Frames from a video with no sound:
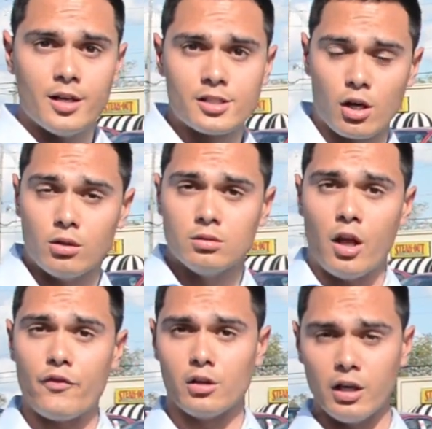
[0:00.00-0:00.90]
So
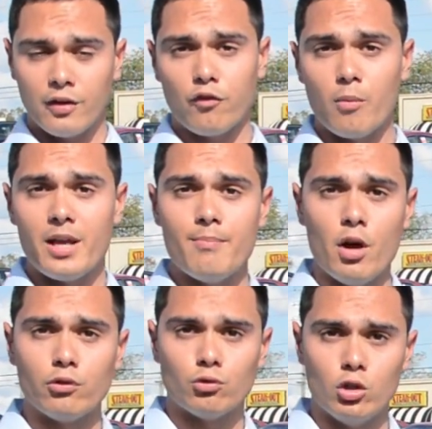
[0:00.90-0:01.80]
if you're looking for me at
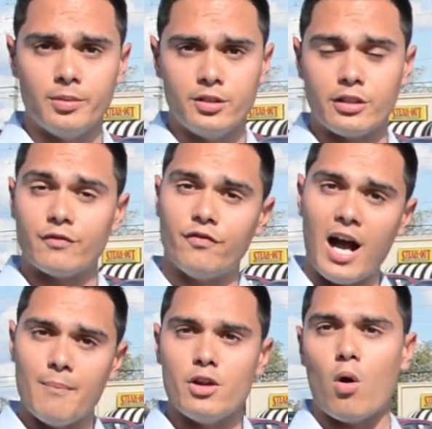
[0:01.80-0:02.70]
Milton Ruben, you can
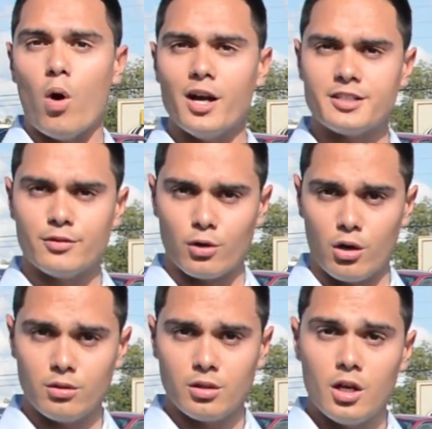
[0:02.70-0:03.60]
find me on Washington Road.